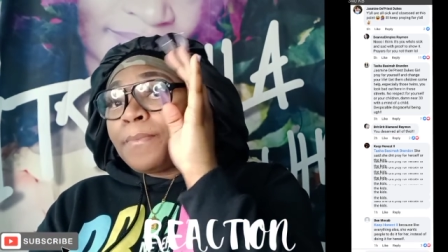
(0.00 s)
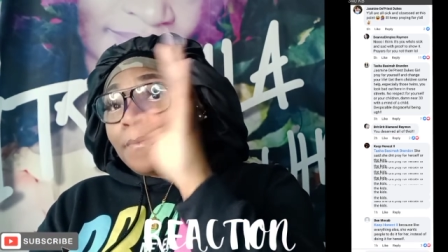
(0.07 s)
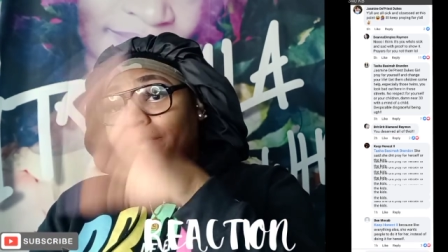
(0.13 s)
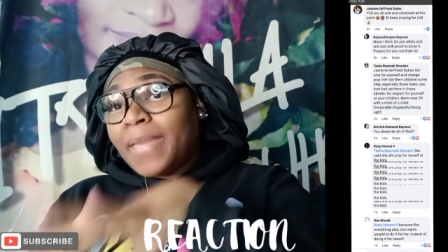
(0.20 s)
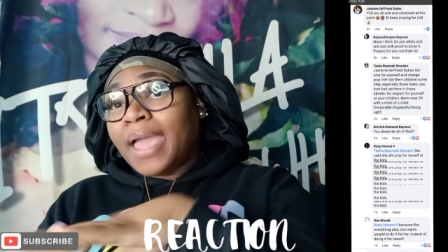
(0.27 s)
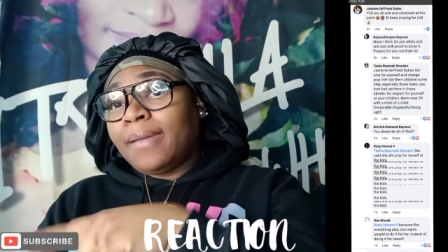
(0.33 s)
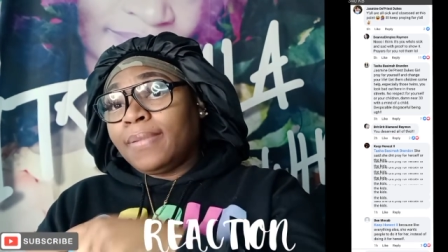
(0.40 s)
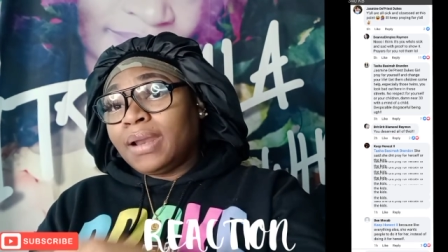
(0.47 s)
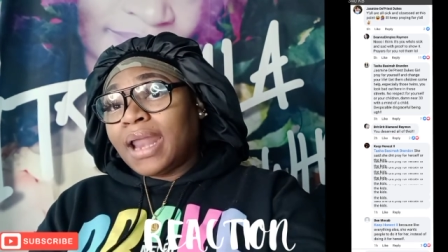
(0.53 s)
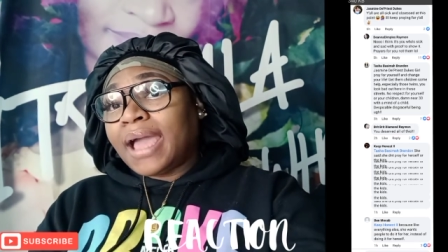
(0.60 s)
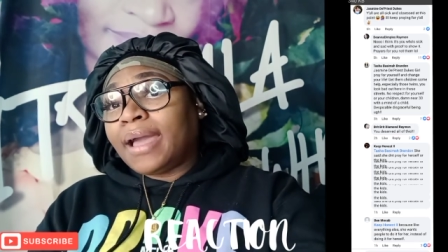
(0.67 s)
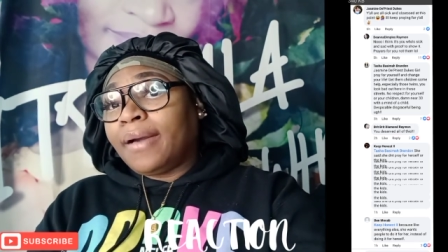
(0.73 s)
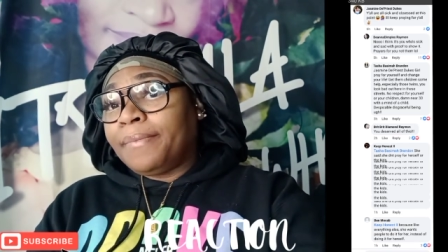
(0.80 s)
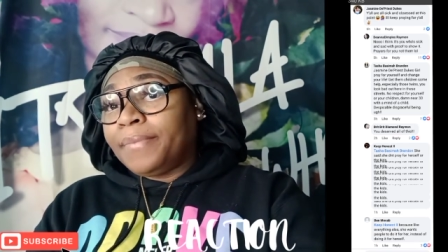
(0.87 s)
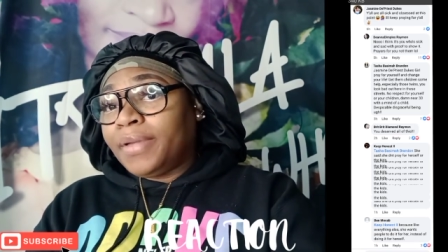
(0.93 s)
maybe
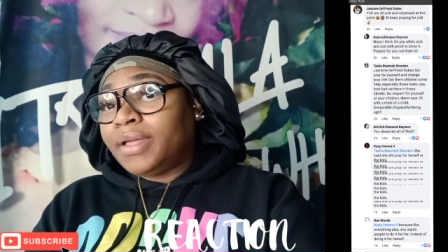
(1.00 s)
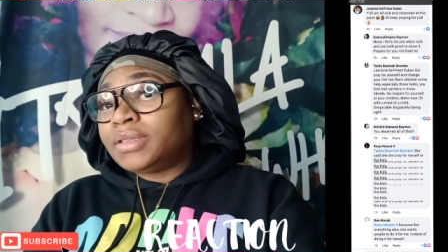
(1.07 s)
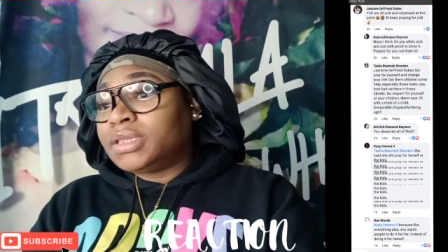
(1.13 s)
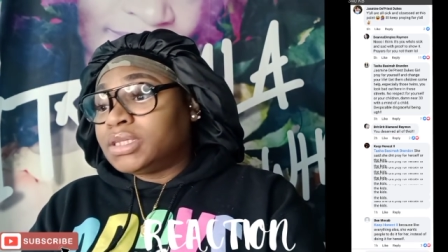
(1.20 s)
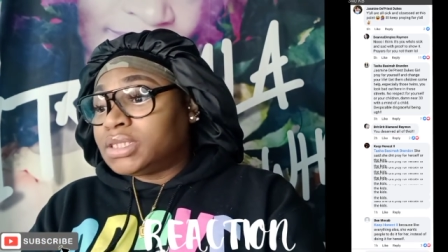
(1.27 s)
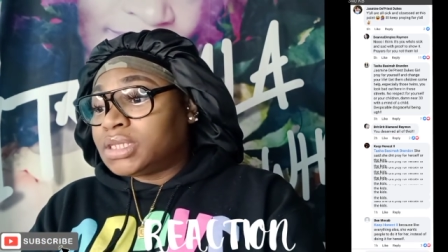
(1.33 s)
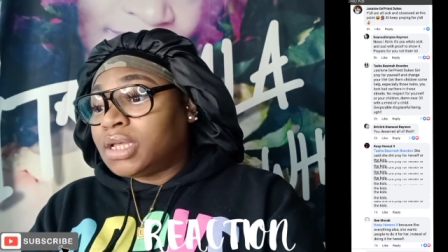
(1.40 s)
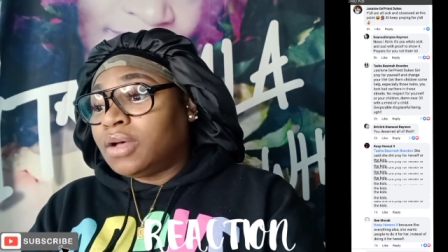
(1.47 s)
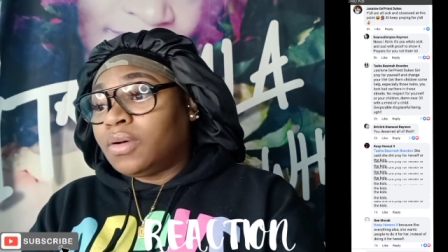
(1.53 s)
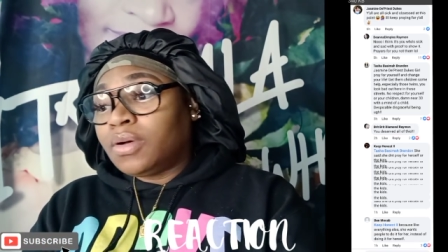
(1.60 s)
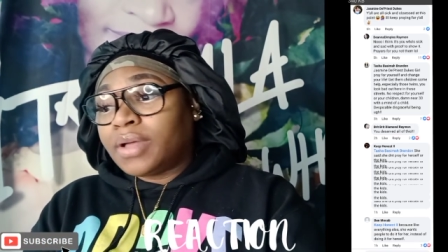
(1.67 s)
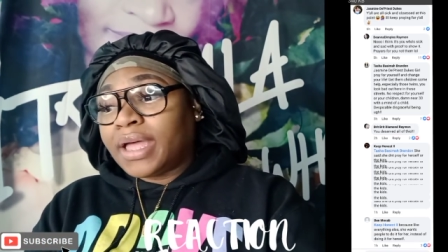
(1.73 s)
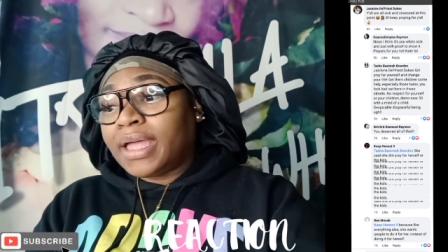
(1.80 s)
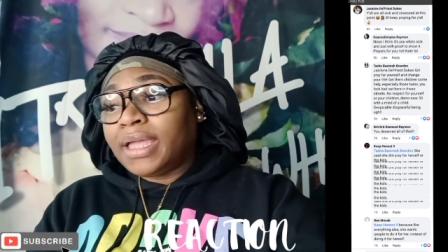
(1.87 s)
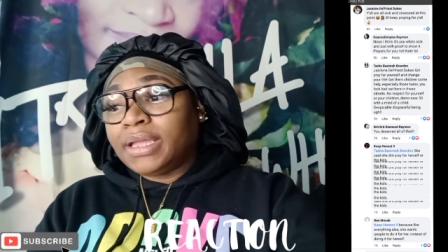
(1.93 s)
like a month or so,
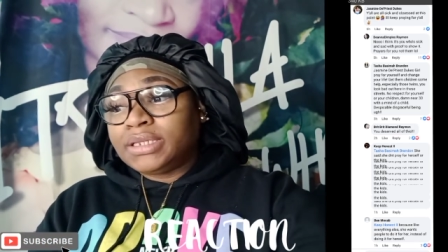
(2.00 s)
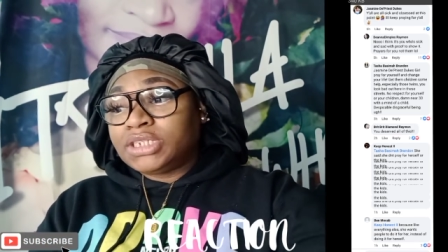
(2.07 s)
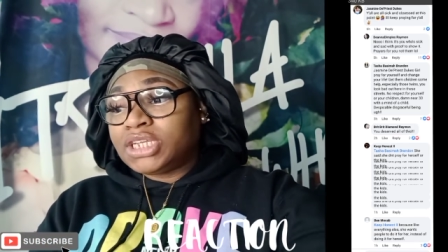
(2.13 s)
okay?